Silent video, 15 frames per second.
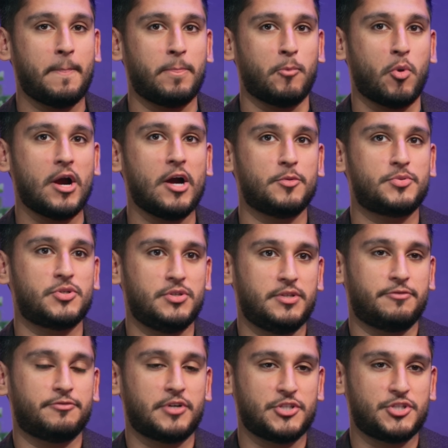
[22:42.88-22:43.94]
What helps you
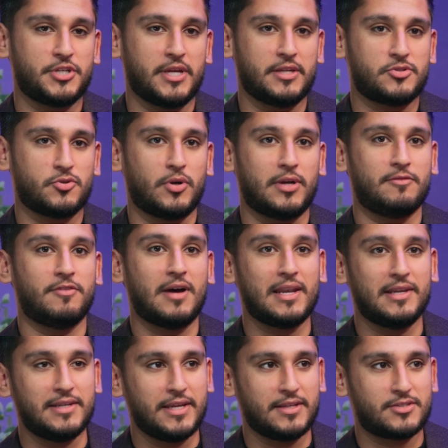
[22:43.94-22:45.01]
differentiate or
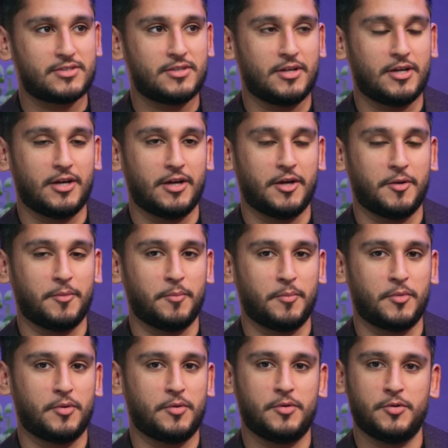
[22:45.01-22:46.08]
invalidate
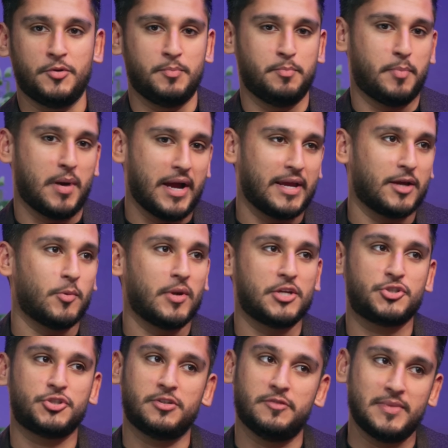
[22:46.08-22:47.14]
buying when
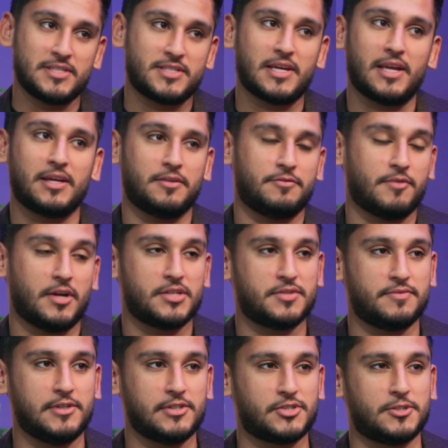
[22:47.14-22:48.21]
it should have been selling and vice
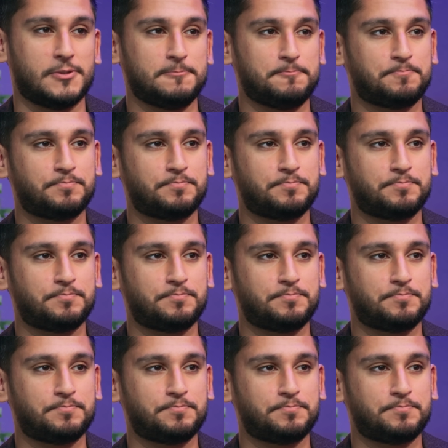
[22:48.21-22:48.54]
versa?